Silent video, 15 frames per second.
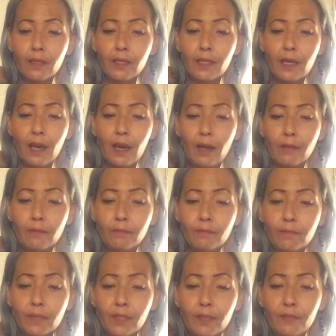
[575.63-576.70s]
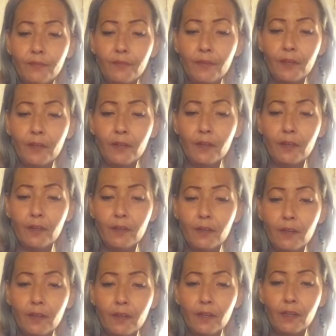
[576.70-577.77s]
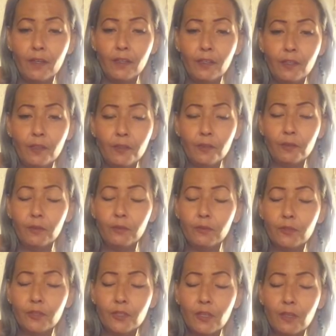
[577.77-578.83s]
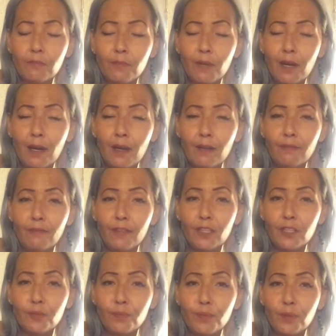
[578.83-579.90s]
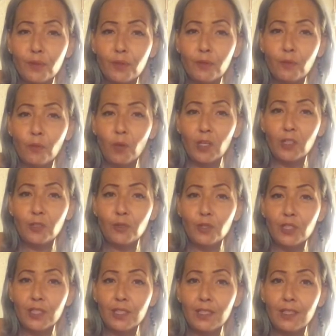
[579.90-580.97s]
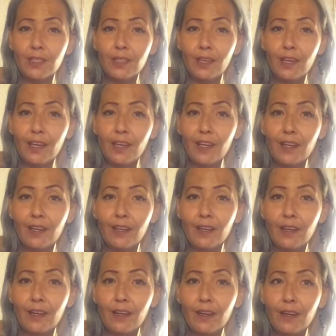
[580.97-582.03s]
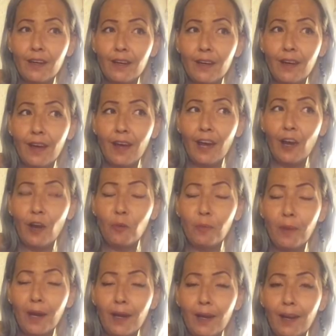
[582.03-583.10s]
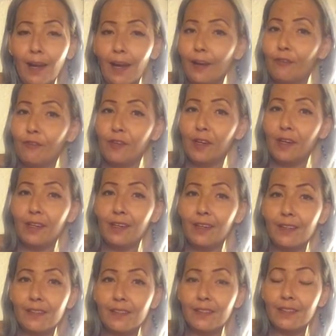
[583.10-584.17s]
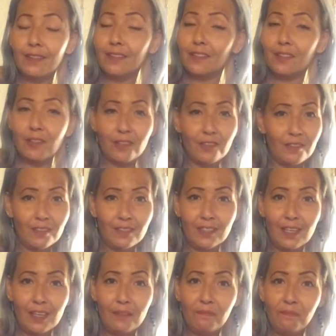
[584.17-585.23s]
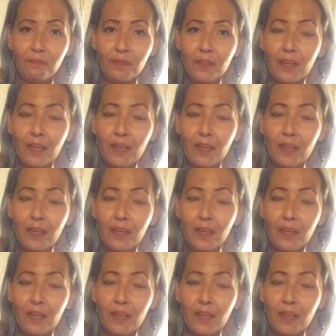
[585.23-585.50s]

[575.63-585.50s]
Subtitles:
yeah, if you join my Facebook, what you see and how my life really is not the same.